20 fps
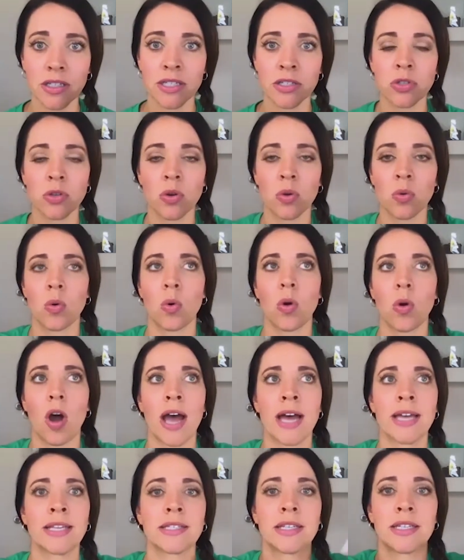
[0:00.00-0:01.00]
And so
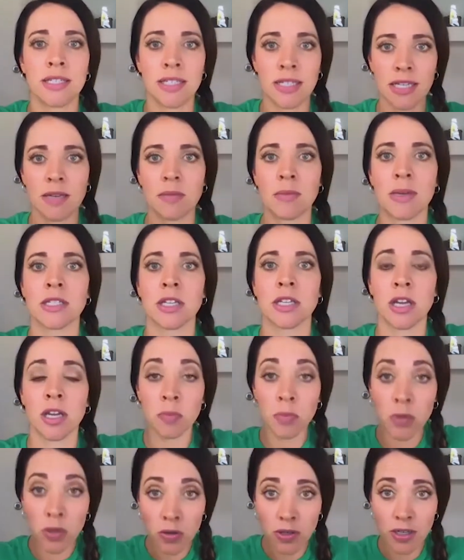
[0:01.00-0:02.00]
as a team, as a
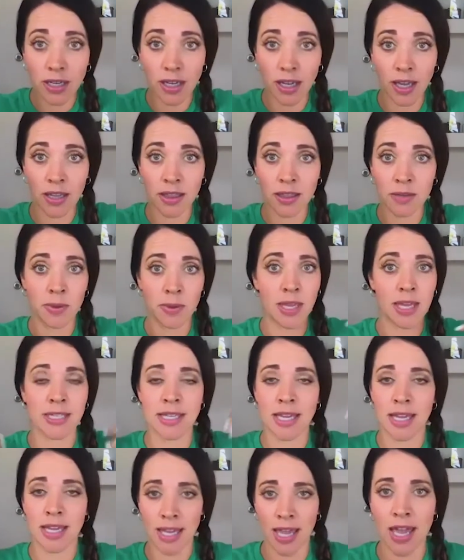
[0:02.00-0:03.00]
community, Because
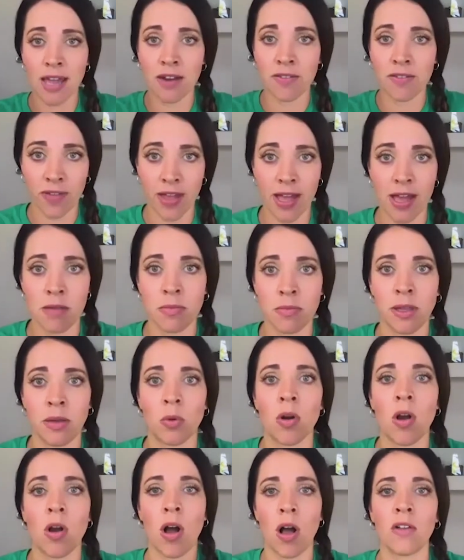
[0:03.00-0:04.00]
I Can family,
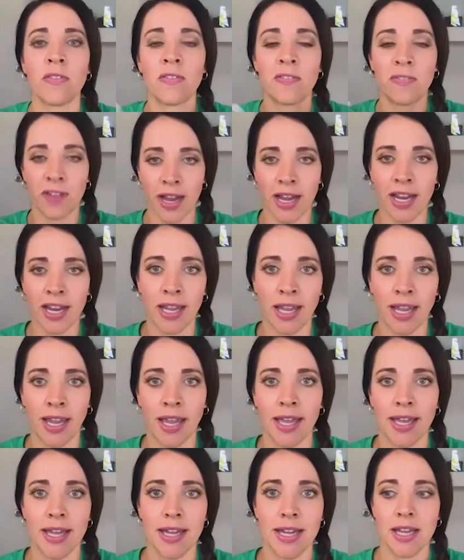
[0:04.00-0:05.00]
we're all
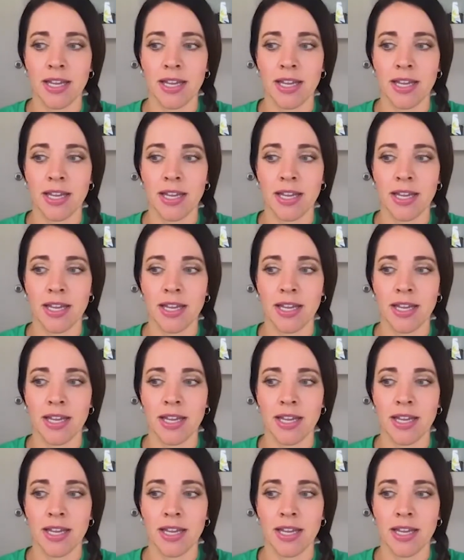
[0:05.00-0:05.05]
fighting